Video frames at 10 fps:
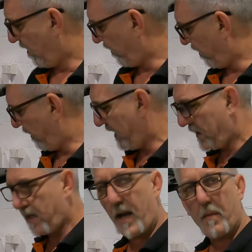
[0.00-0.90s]
from this
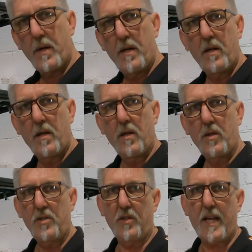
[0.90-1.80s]
tub
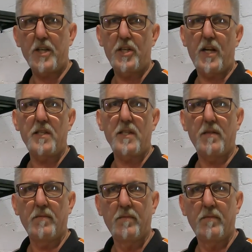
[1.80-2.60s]
to that chassis.